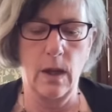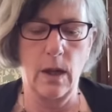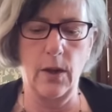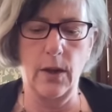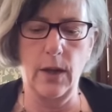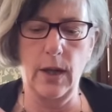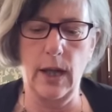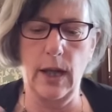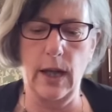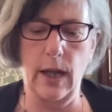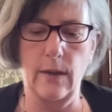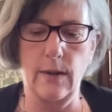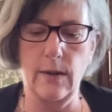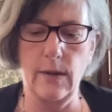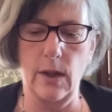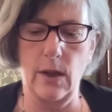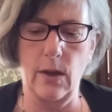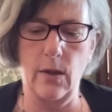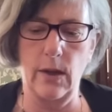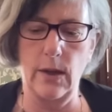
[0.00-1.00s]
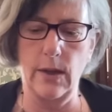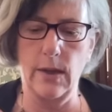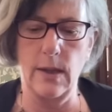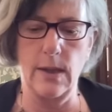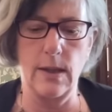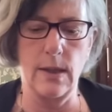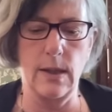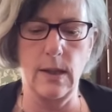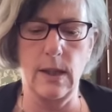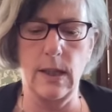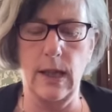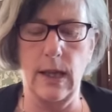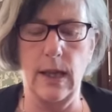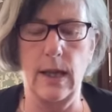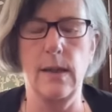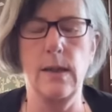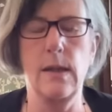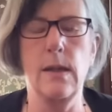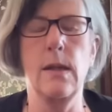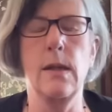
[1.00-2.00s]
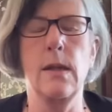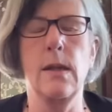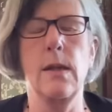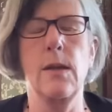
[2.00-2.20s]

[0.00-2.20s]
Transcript: Okay, so is this the case?